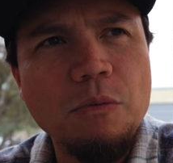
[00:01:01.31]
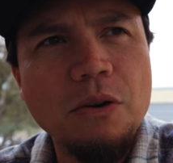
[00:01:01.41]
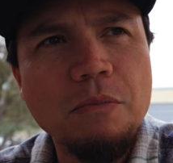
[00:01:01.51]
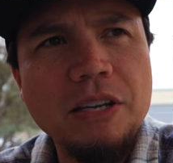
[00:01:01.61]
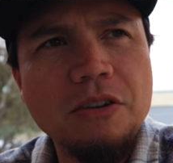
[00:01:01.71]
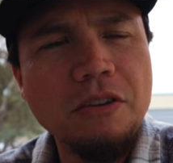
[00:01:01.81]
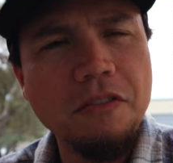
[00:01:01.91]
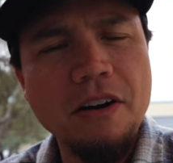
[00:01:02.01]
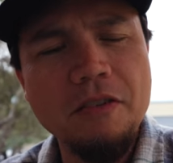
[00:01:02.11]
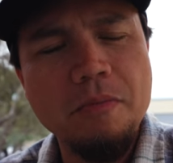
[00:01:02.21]
will be good
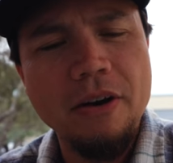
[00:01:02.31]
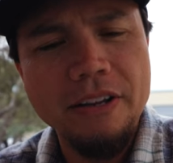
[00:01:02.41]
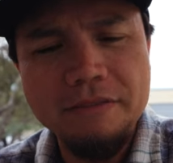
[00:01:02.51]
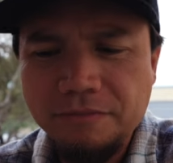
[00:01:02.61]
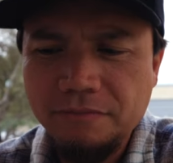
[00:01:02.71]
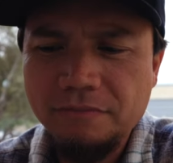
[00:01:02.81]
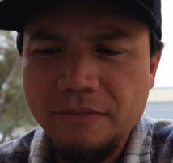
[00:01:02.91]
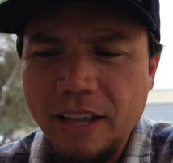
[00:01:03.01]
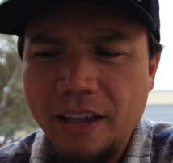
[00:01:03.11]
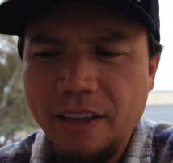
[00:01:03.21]
for everybody.
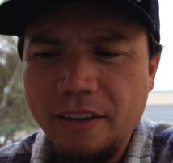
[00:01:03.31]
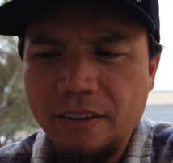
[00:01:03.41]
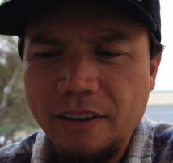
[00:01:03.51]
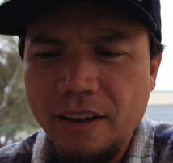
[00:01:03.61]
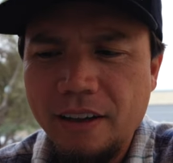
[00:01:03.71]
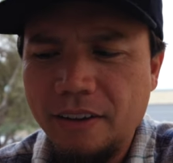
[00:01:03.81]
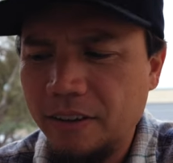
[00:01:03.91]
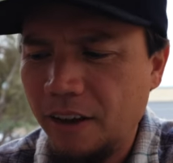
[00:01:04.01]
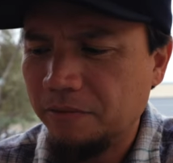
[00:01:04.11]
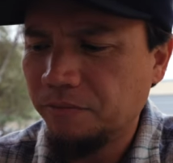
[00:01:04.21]
And uh,
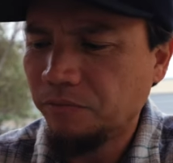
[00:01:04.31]
yeah.